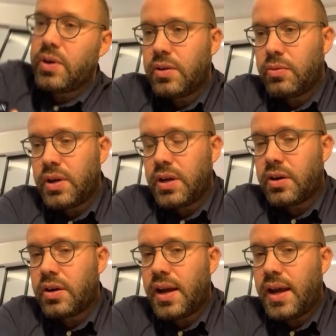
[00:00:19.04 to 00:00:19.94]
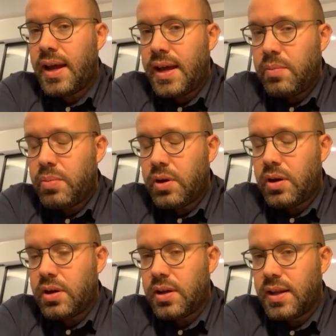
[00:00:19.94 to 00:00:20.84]
we, we are
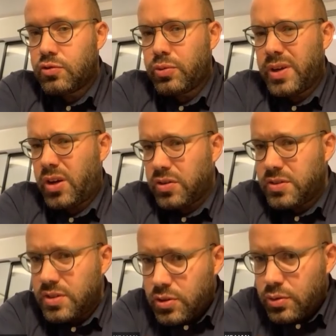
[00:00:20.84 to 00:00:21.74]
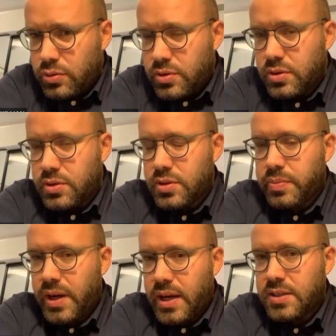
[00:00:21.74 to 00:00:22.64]
able to reconstitute the, the
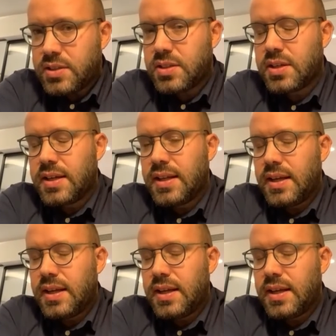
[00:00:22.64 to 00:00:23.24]
past.